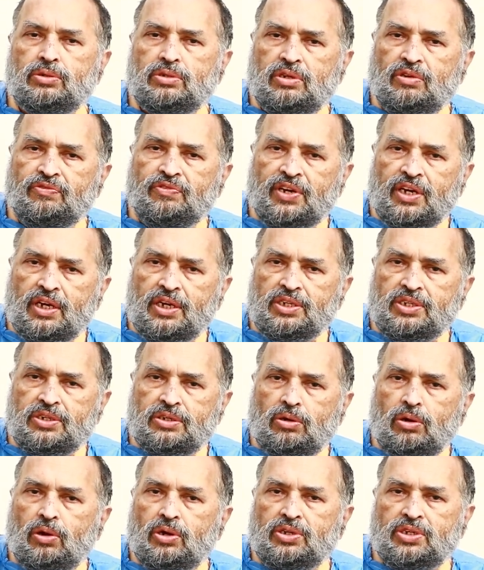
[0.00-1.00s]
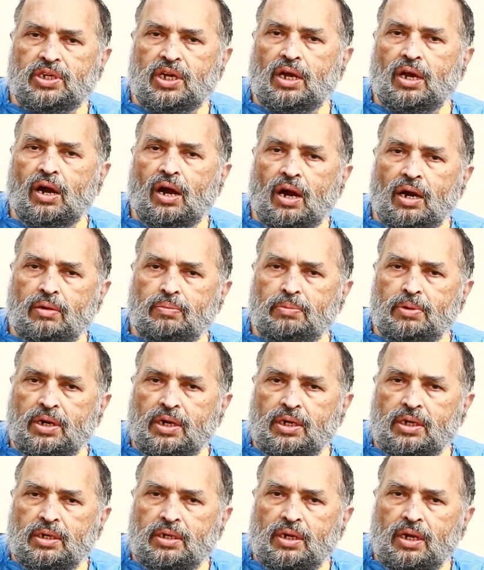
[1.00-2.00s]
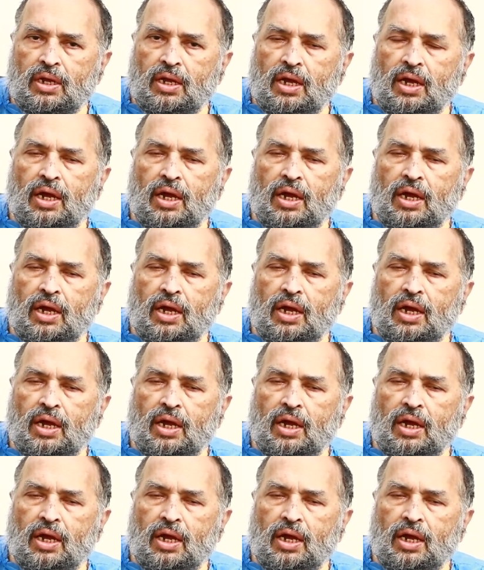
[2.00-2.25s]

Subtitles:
esophagus causing heartburn,